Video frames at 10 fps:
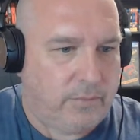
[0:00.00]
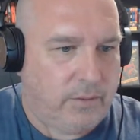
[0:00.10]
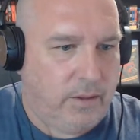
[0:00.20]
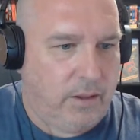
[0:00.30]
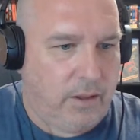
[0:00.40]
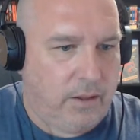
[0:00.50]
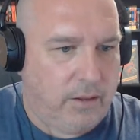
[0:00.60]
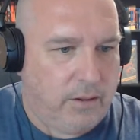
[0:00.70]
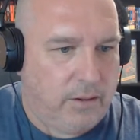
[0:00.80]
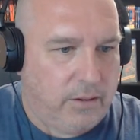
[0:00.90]
Do
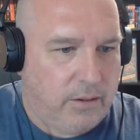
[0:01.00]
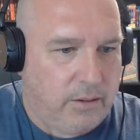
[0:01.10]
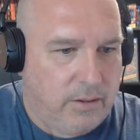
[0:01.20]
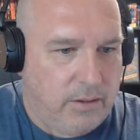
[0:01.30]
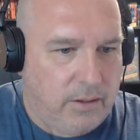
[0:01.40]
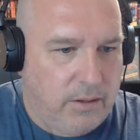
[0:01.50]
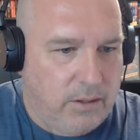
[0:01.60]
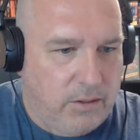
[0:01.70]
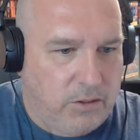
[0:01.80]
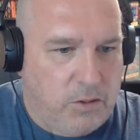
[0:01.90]

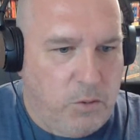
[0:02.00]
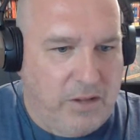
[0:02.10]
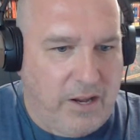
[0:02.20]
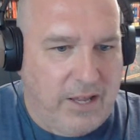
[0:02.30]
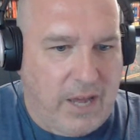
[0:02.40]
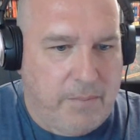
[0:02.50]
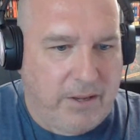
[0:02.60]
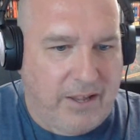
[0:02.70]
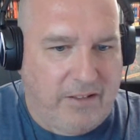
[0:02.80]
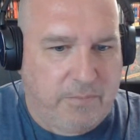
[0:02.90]
you use any
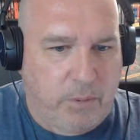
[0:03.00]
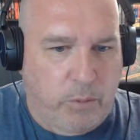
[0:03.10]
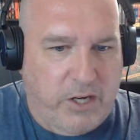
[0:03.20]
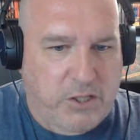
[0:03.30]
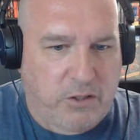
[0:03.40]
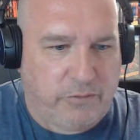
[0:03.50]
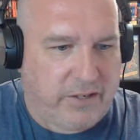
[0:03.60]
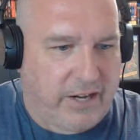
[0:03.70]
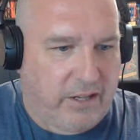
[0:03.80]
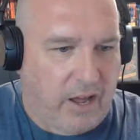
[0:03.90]
comic inspirations for
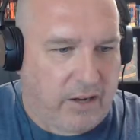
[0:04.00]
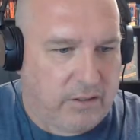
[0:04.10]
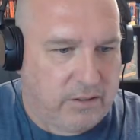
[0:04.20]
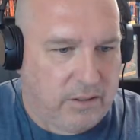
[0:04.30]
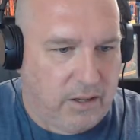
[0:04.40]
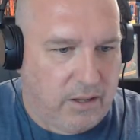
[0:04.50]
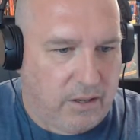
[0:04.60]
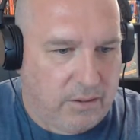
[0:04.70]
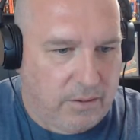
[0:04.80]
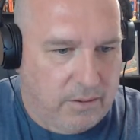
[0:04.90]
Deadlock?
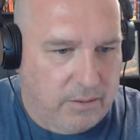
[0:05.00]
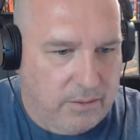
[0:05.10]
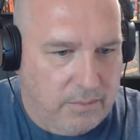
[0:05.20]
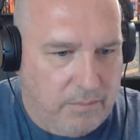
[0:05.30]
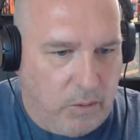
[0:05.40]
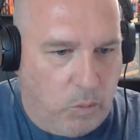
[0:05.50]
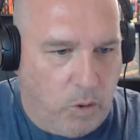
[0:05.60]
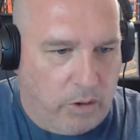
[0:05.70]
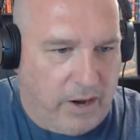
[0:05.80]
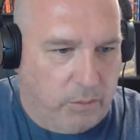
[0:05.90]
Mountain
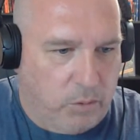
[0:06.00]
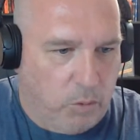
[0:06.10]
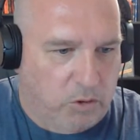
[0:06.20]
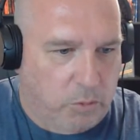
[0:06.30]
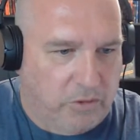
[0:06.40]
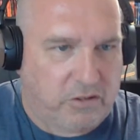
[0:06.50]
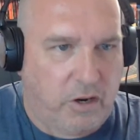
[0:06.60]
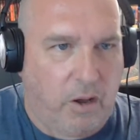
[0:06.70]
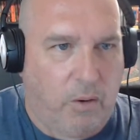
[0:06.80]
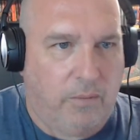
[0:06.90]
Water Outdoors wants to
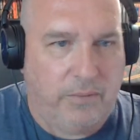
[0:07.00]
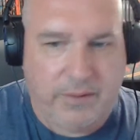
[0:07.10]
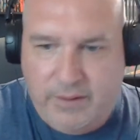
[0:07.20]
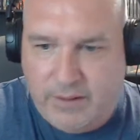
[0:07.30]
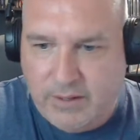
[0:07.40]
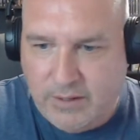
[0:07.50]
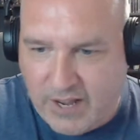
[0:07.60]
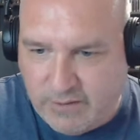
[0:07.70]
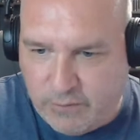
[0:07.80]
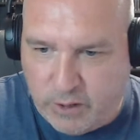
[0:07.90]
know.
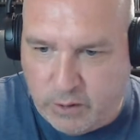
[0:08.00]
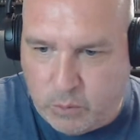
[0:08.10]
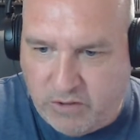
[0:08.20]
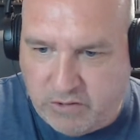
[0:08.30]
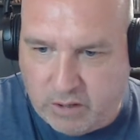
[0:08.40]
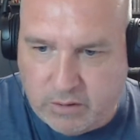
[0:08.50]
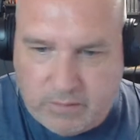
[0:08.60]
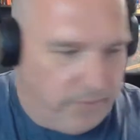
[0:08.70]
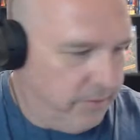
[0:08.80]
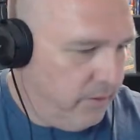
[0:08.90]
That's a very good question.
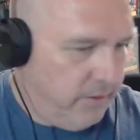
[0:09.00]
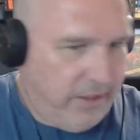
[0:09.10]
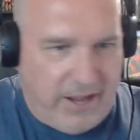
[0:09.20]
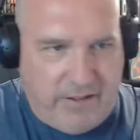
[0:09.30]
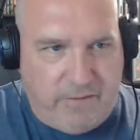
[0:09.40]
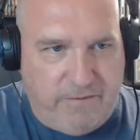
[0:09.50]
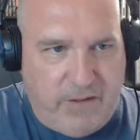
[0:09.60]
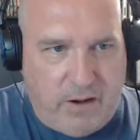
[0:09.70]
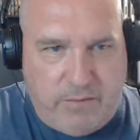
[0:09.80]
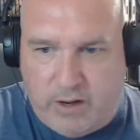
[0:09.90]
That is a
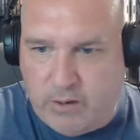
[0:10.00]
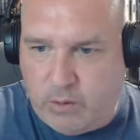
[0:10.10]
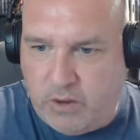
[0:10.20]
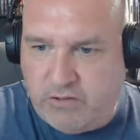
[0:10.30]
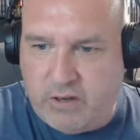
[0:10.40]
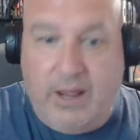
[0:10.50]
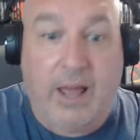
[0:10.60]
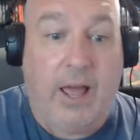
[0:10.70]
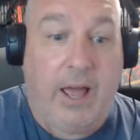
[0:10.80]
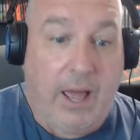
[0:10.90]
very, very good question.
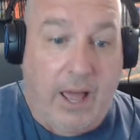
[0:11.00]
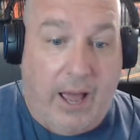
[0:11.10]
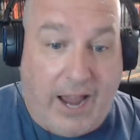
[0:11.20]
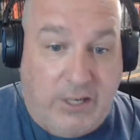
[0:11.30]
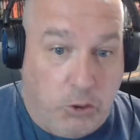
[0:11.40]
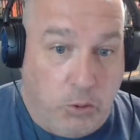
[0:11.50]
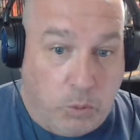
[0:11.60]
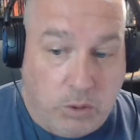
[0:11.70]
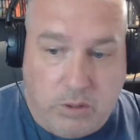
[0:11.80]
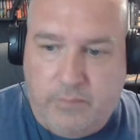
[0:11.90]
I
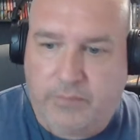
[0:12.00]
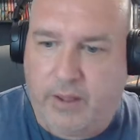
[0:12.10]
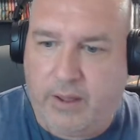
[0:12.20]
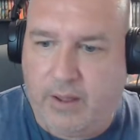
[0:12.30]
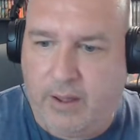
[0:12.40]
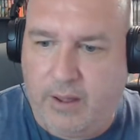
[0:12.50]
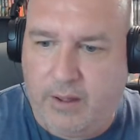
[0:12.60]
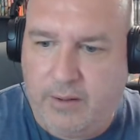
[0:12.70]
do. The